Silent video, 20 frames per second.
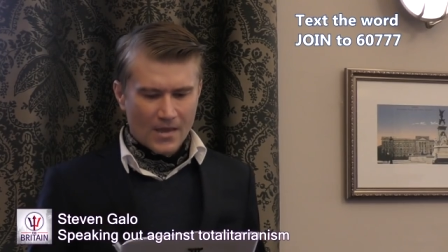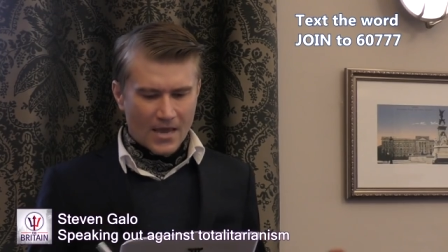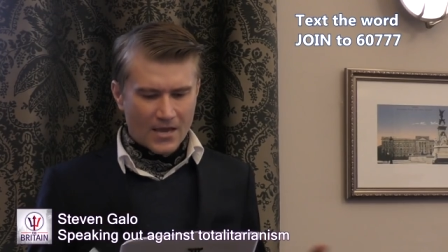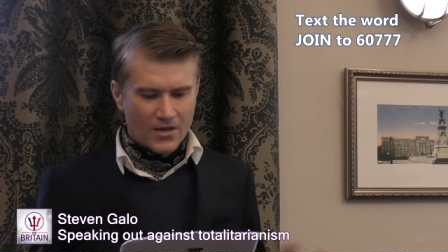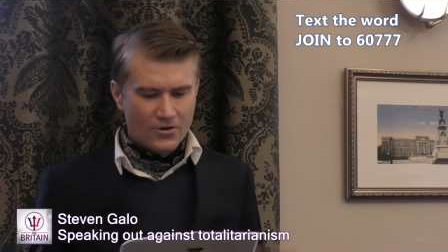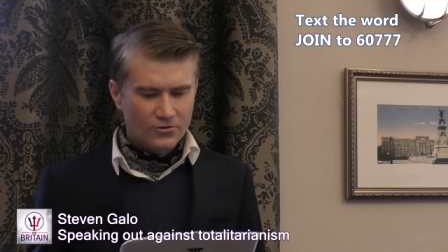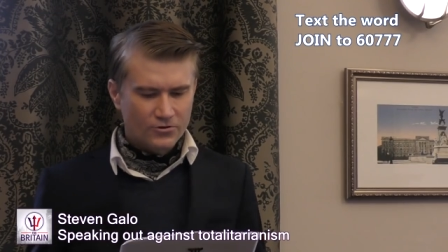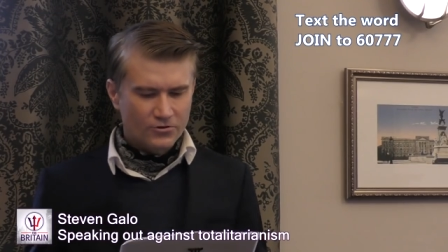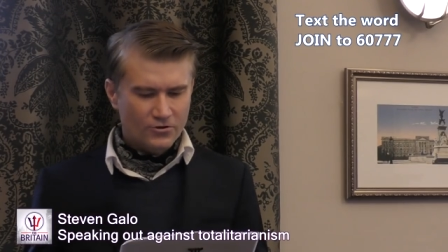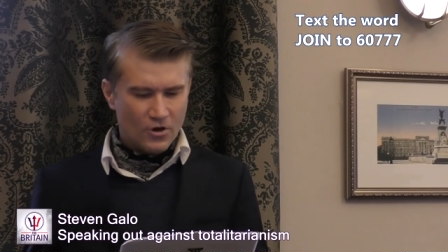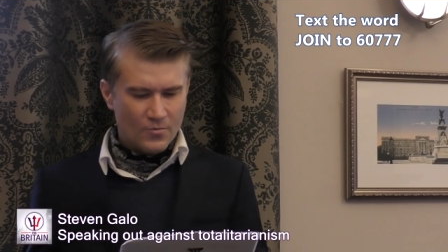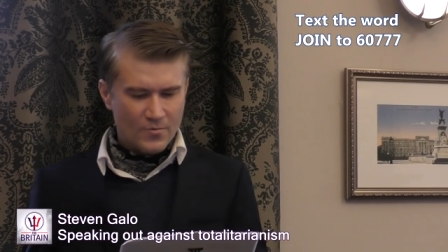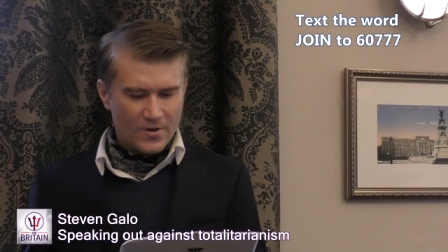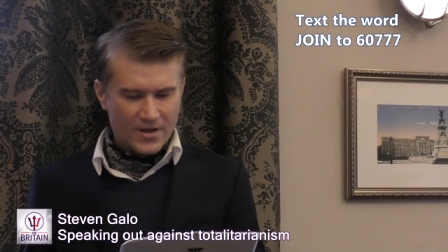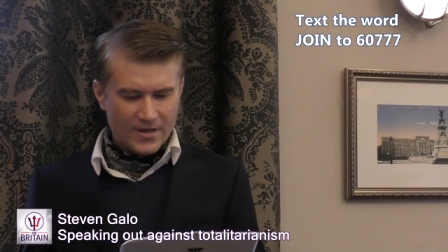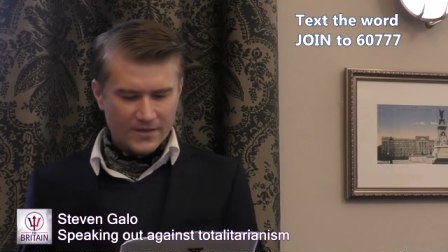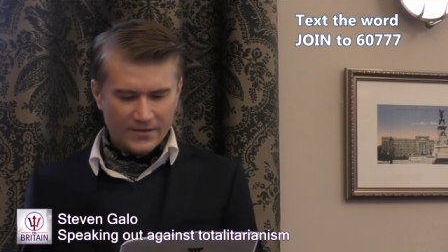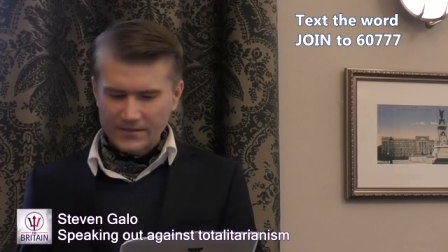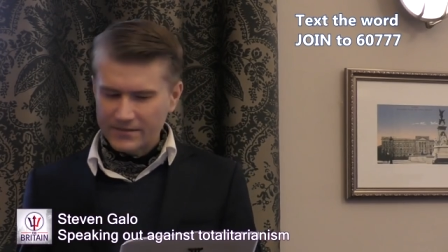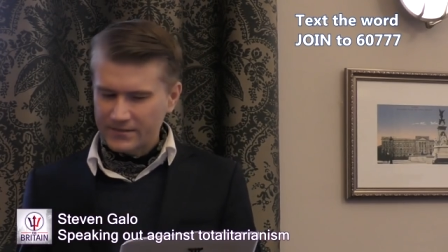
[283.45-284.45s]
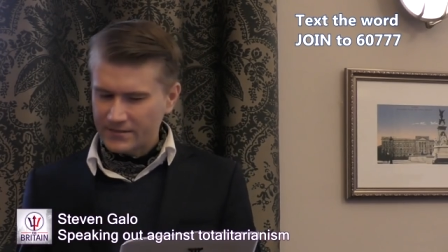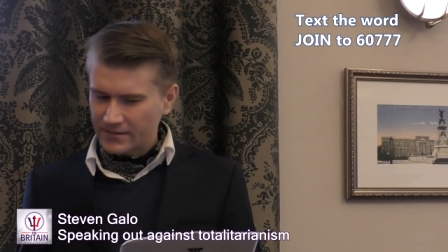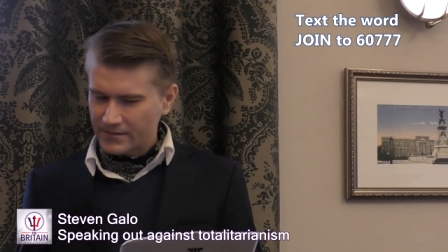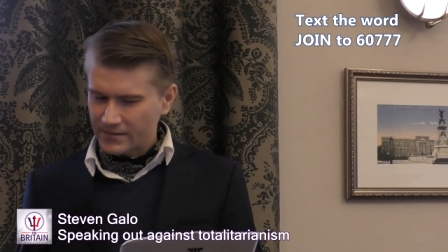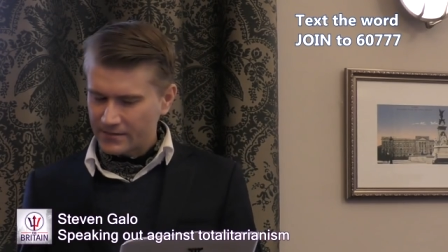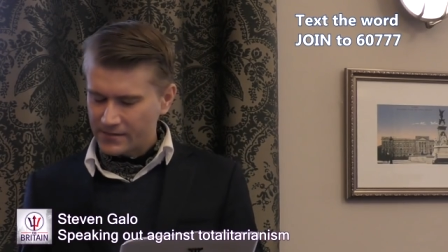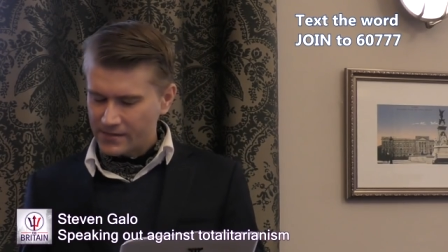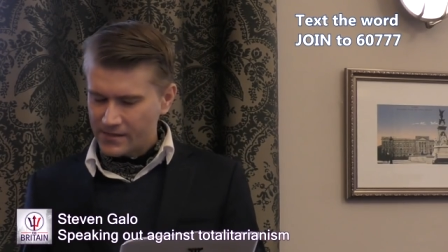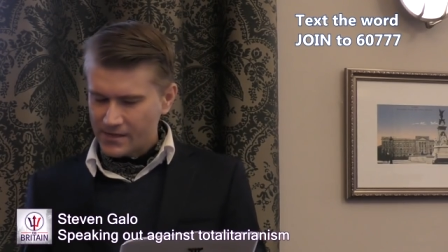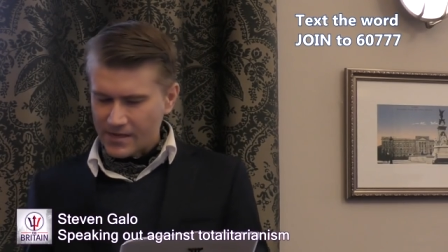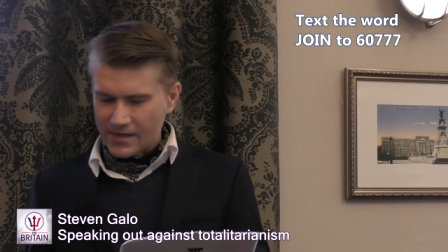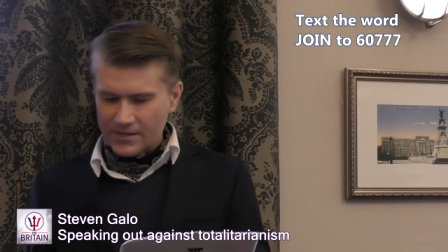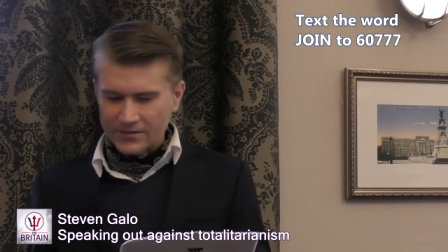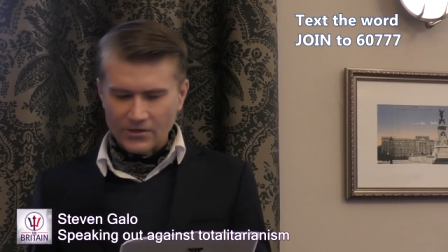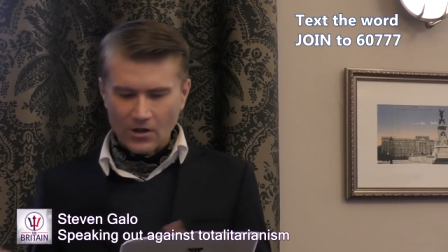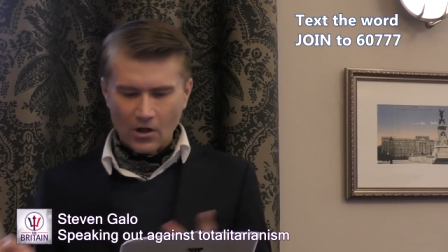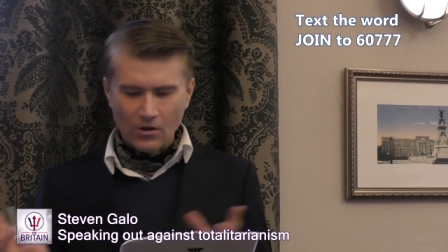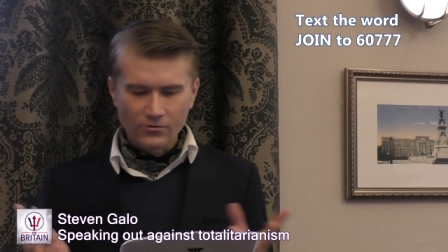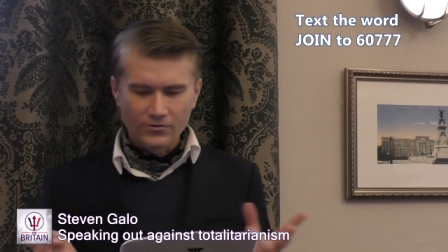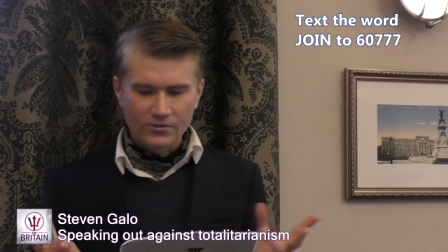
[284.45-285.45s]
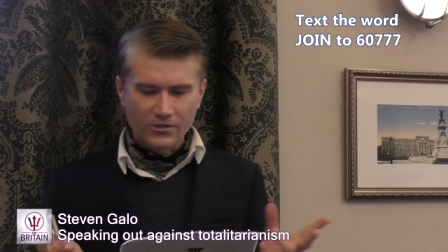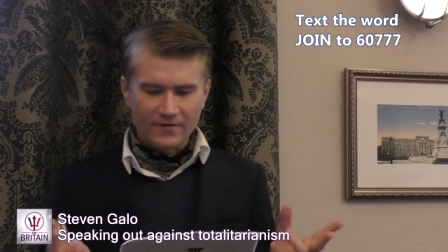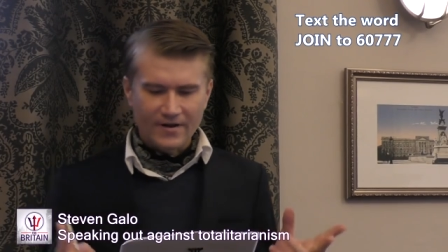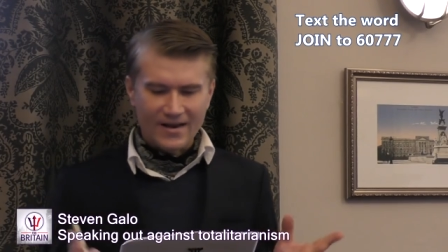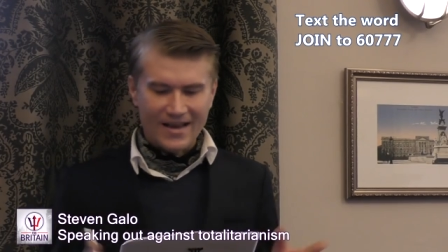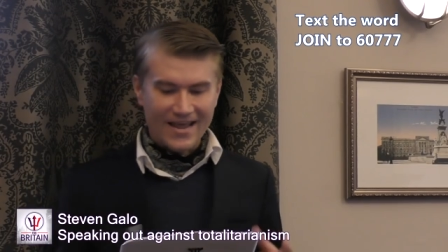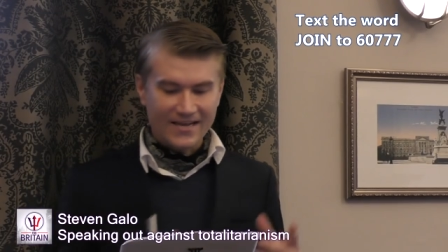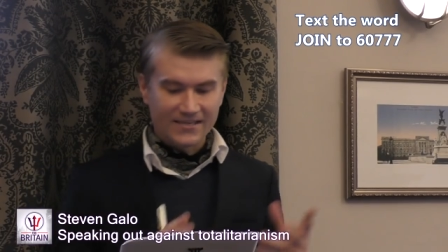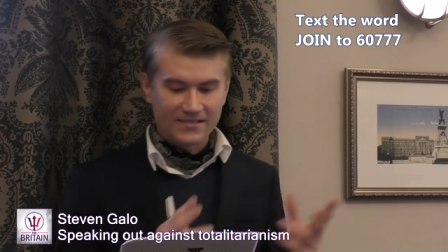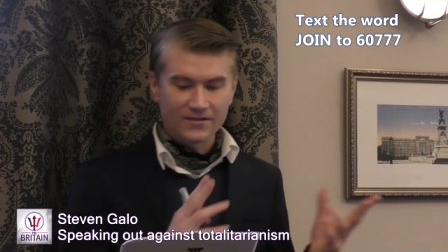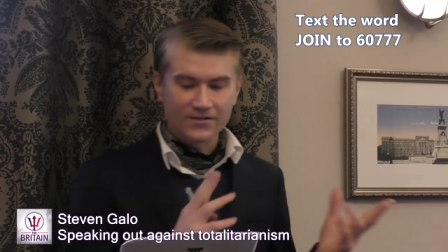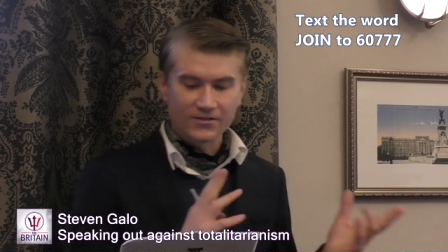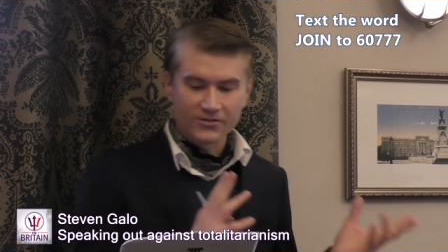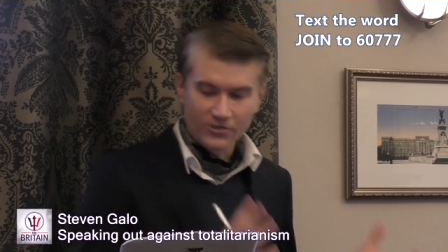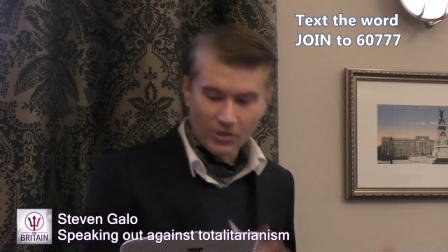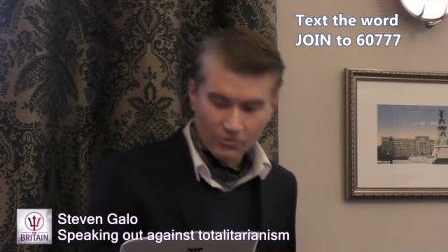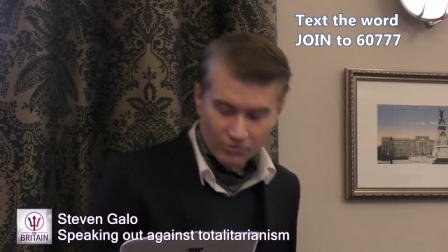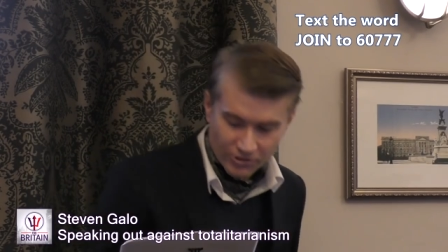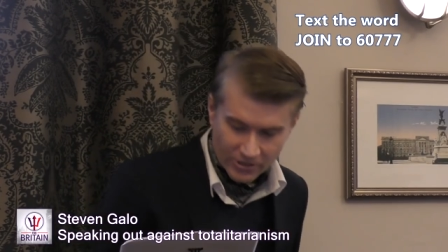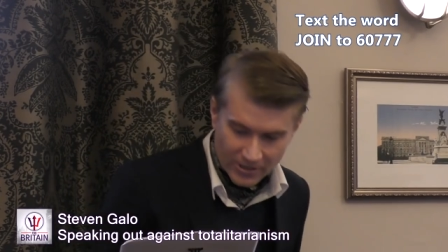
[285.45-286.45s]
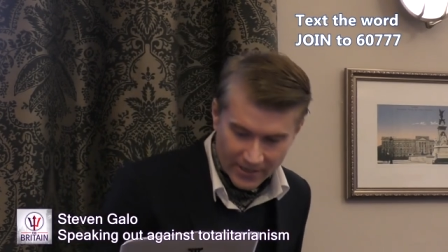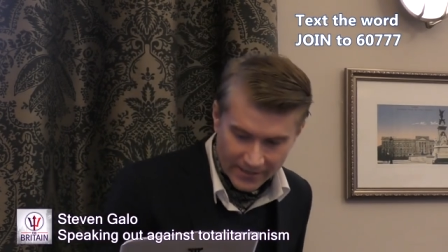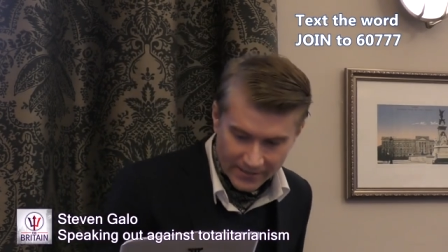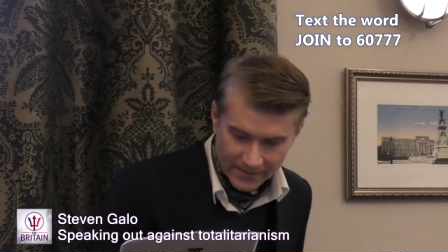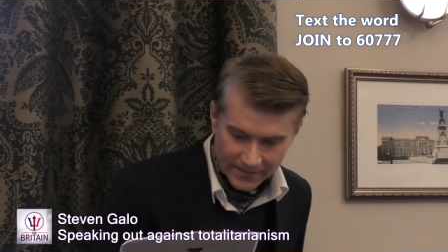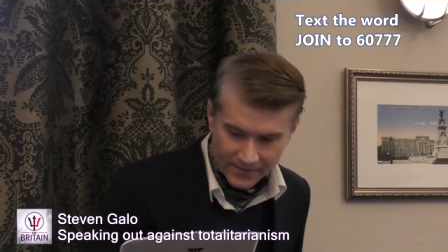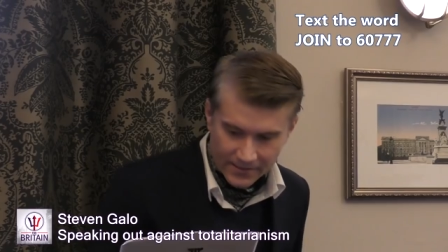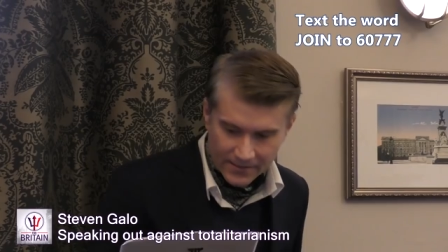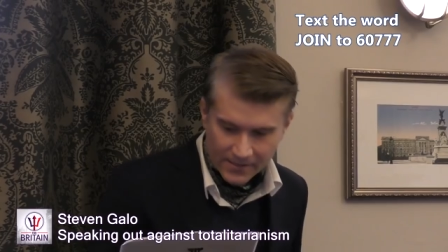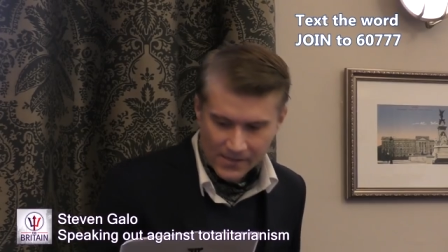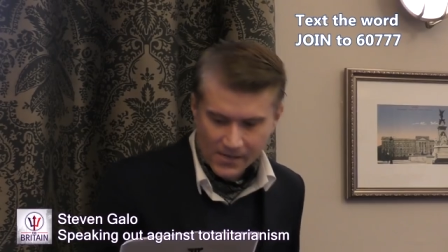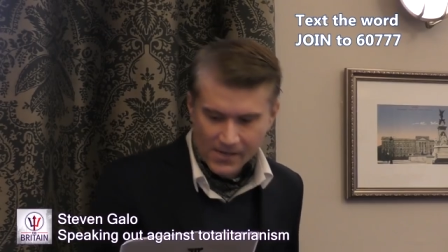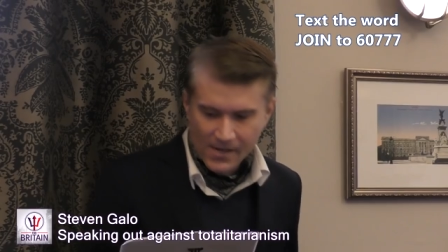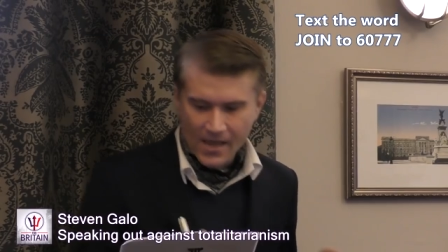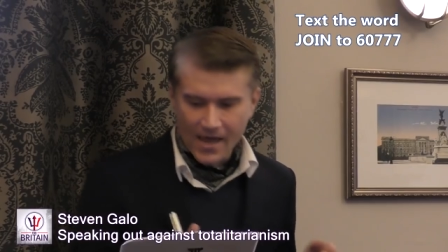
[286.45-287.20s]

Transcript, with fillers: A good communist is also an excellent socialist